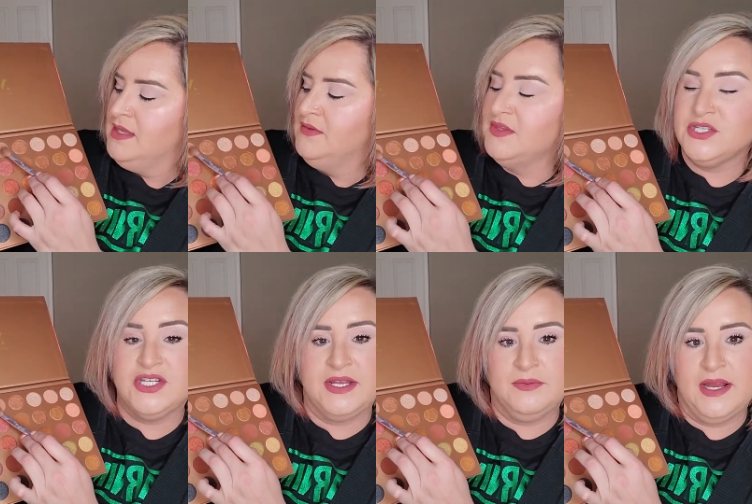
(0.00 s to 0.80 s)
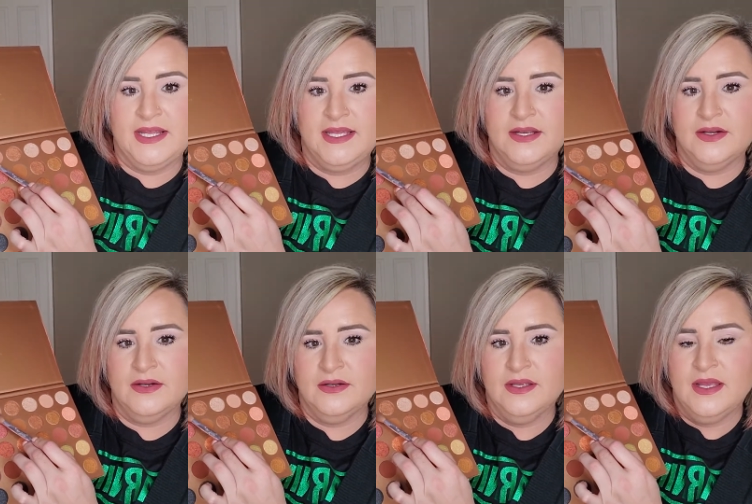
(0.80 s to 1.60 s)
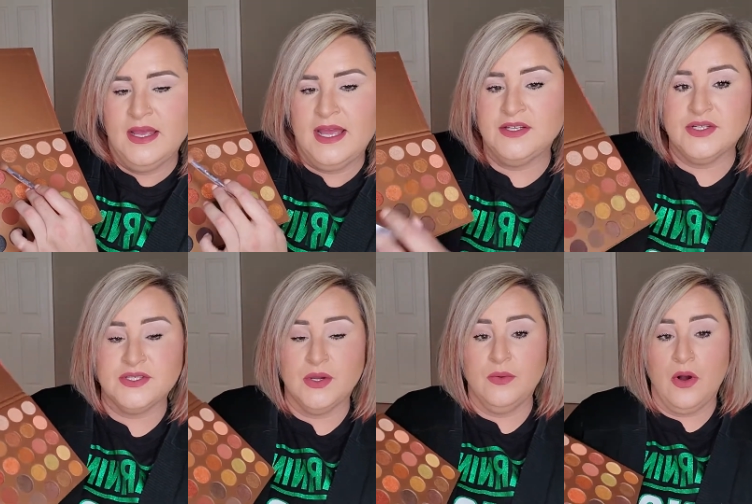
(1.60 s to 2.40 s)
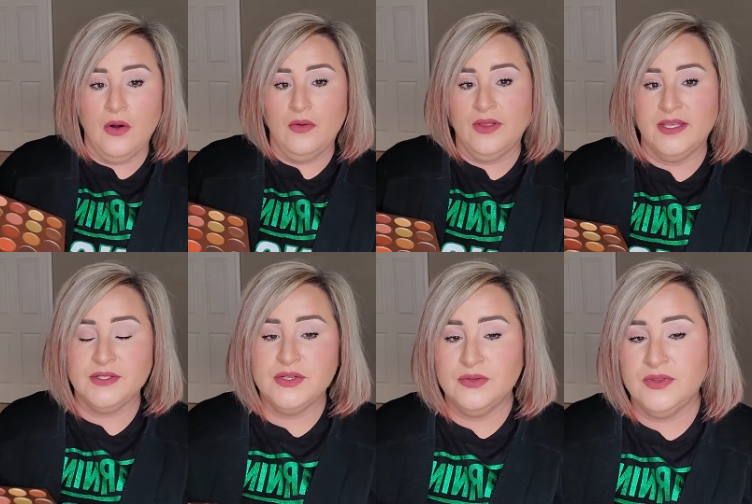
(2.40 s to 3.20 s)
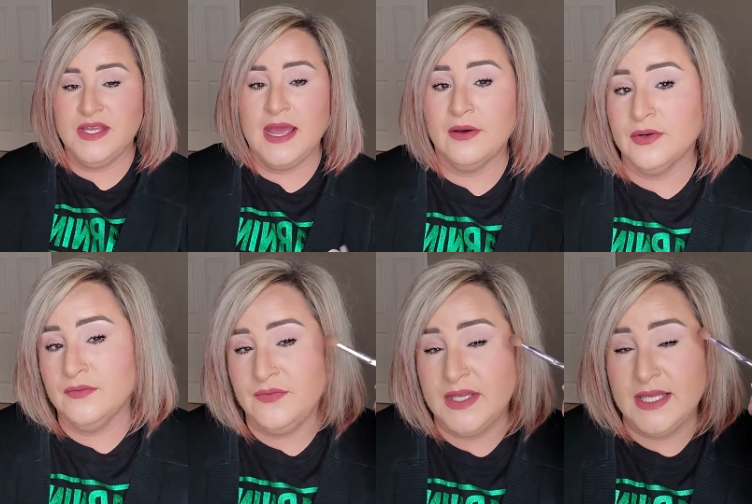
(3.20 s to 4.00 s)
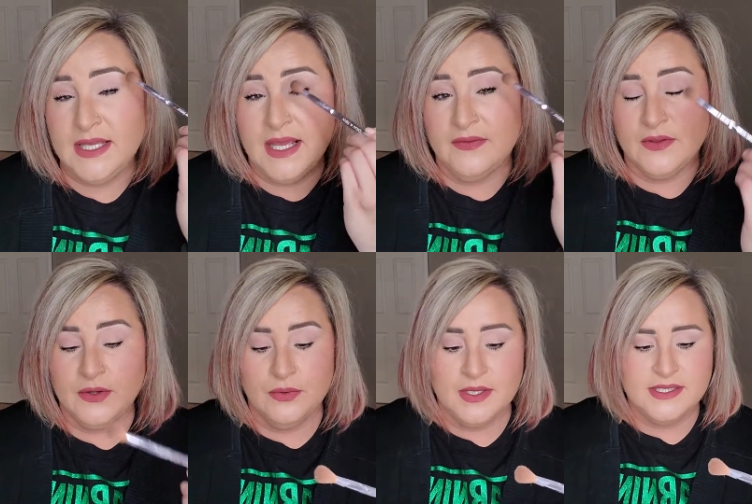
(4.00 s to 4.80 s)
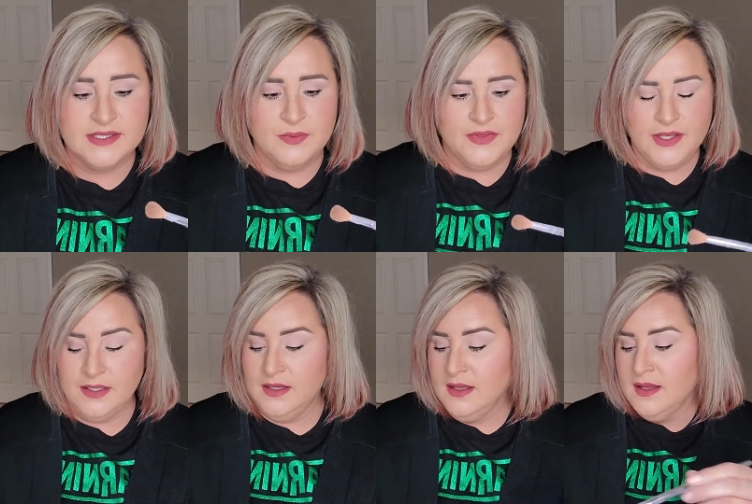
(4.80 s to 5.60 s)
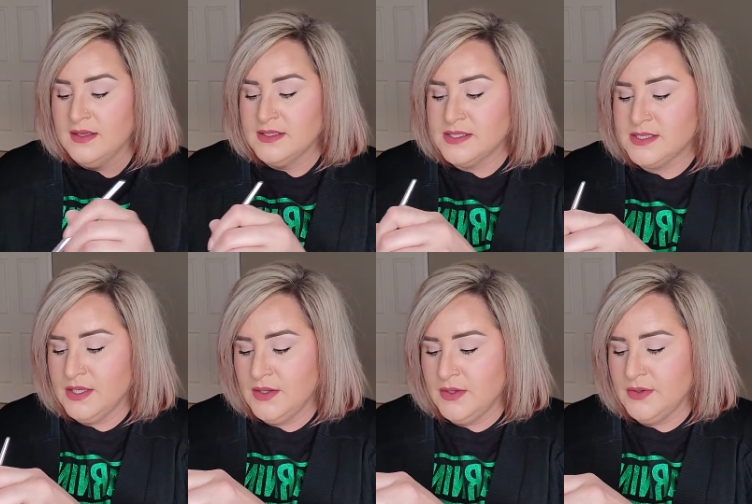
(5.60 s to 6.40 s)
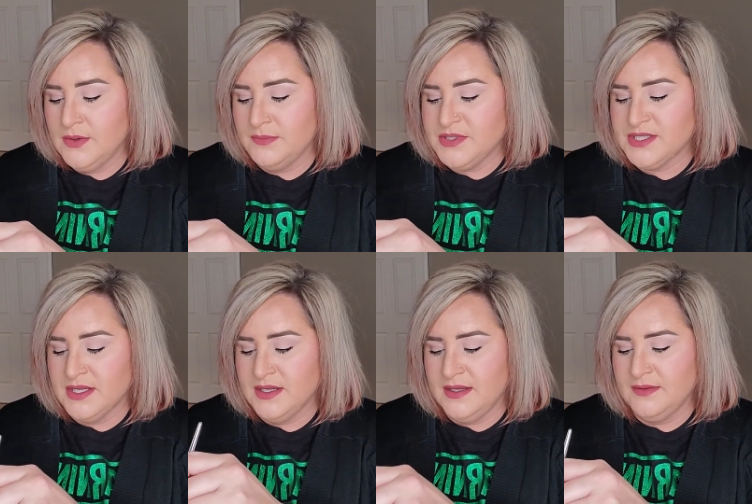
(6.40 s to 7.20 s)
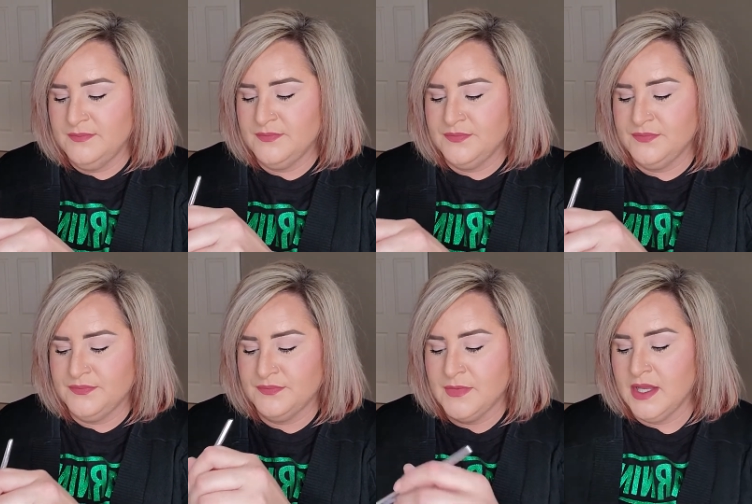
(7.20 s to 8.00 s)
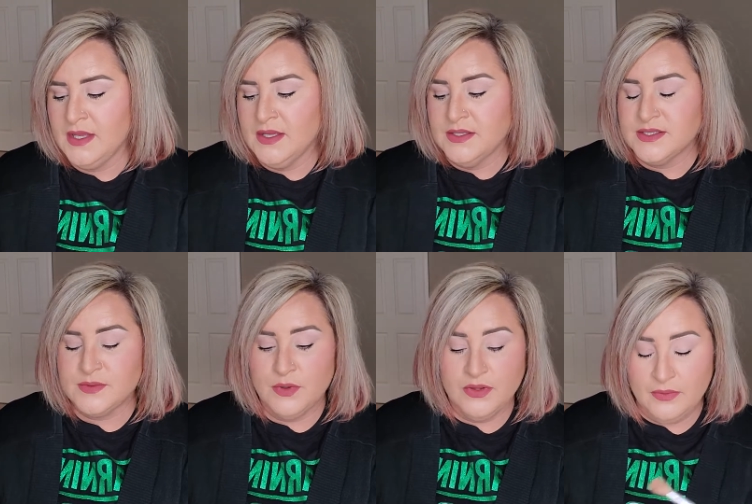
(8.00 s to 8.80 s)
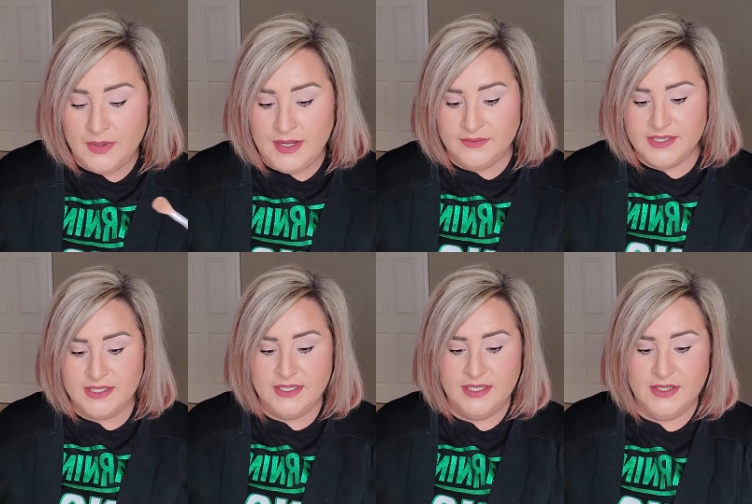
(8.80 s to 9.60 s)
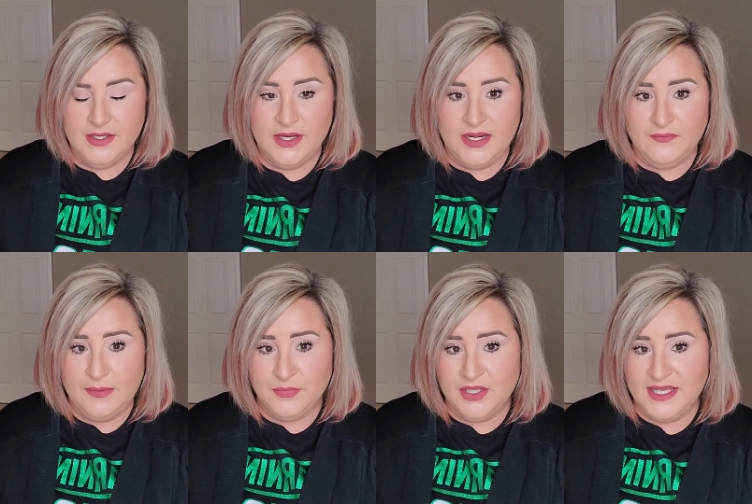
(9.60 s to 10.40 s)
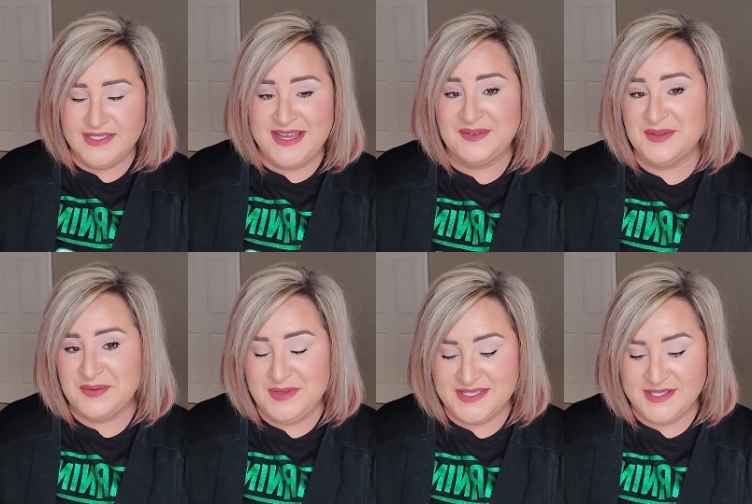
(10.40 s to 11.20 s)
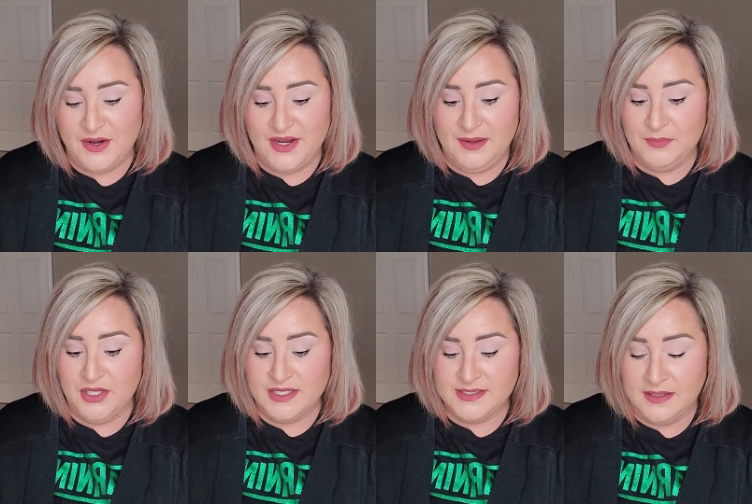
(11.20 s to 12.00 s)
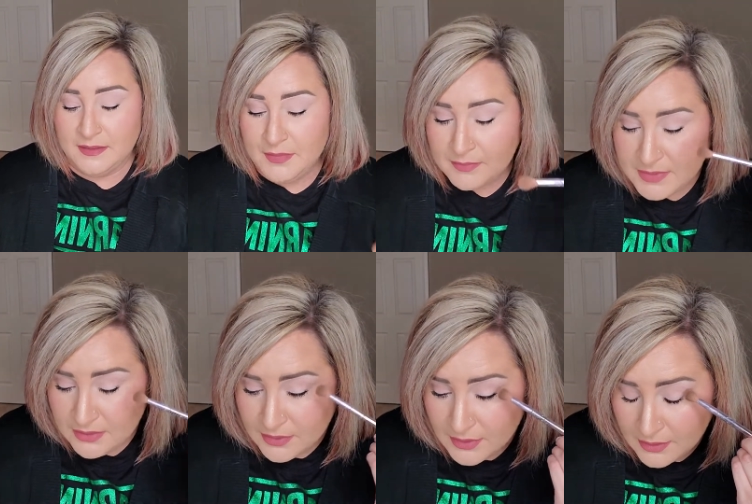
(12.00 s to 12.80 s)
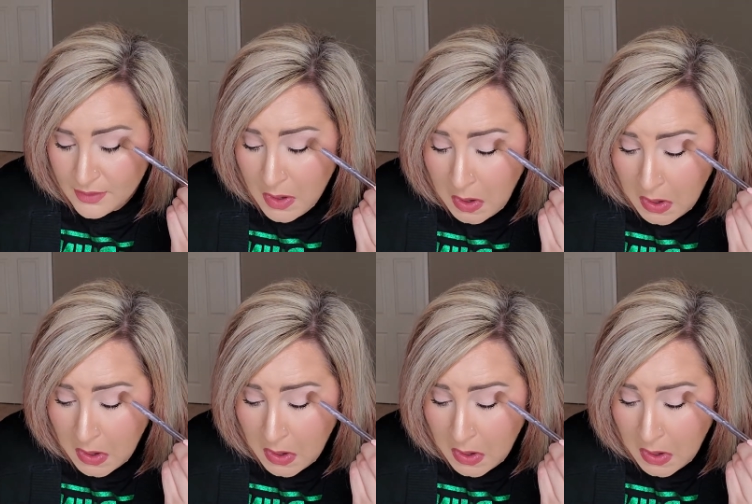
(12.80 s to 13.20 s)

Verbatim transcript: this shade right here and just go all into the outer V and the crease with it. So I'm just gonna swirl around in here. And if I'm looking down a little bit, sorry, I'm looking down at my mirror.